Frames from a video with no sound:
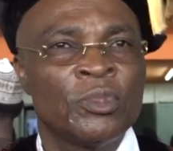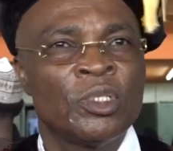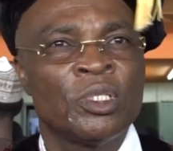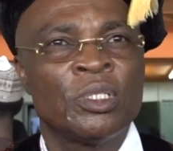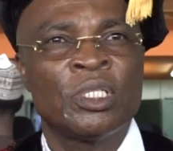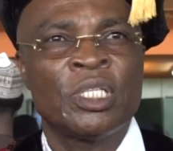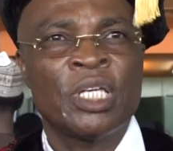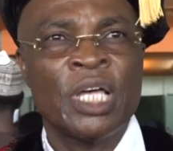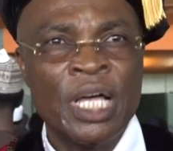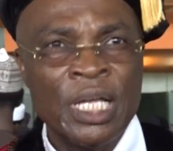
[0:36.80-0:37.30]

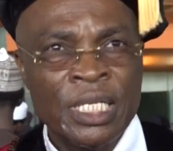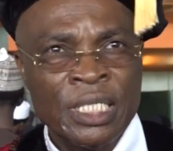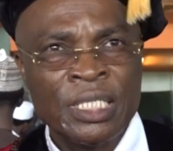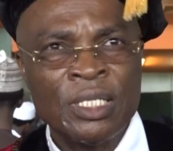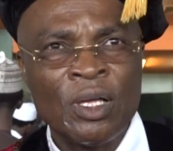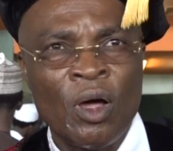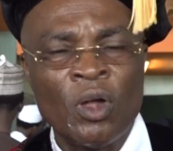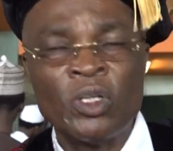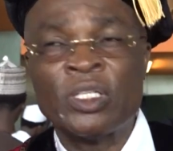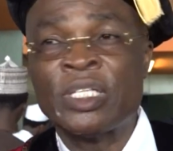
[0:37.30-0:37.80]
says
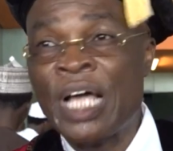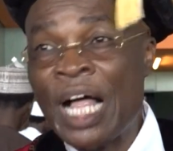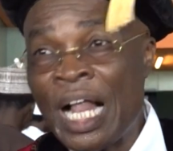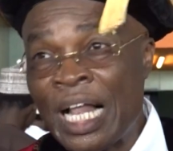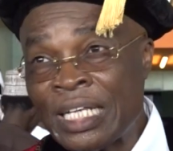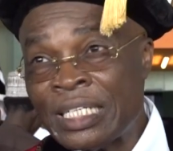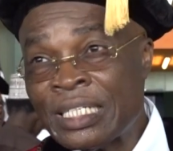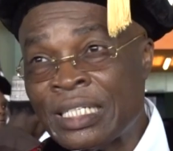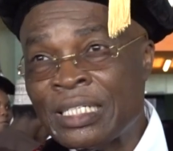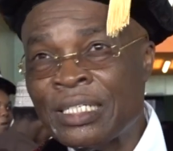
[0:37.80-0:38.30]
or
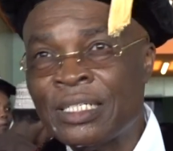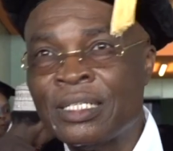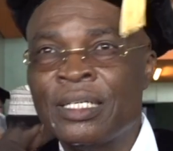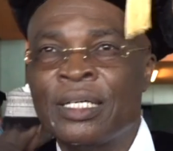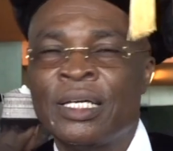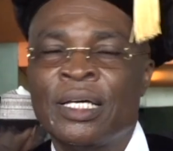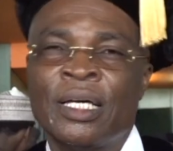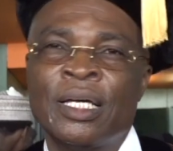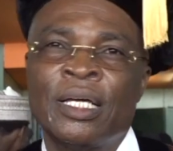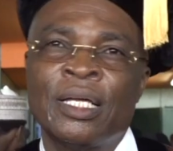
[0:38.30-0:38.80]
tells
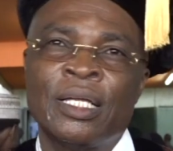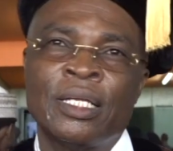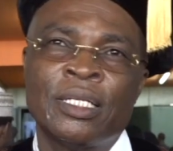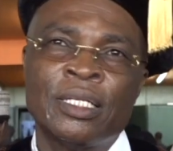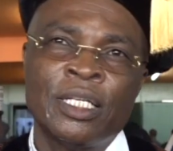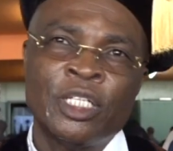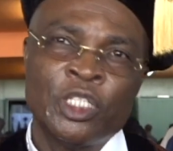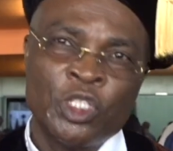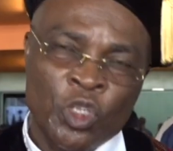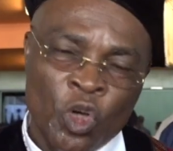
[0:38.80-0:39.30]

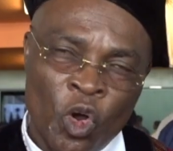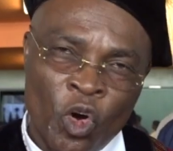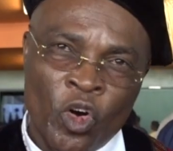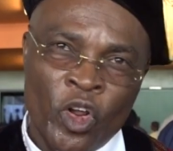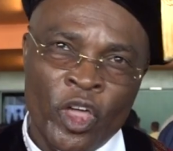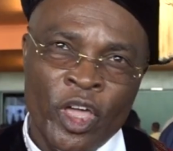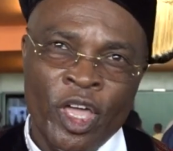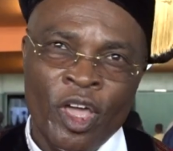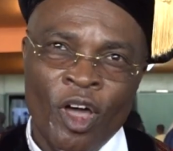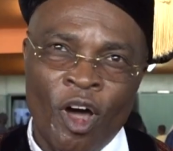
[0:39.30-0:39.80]
the
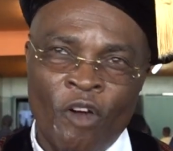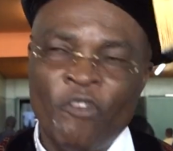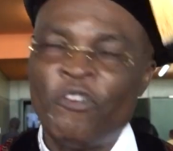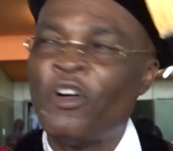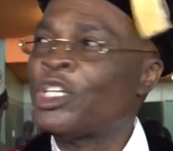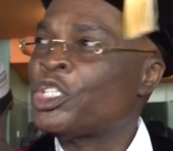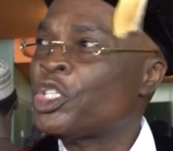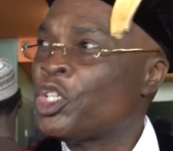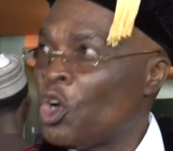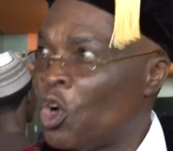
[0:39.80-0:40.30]
story of
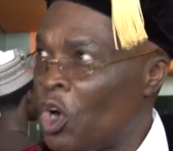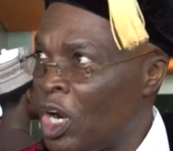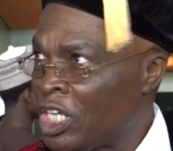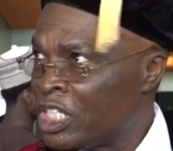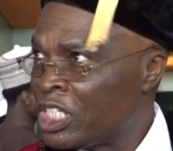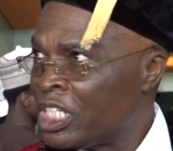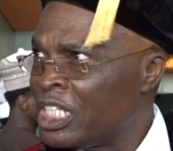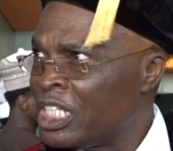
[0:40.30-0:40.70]
assurance.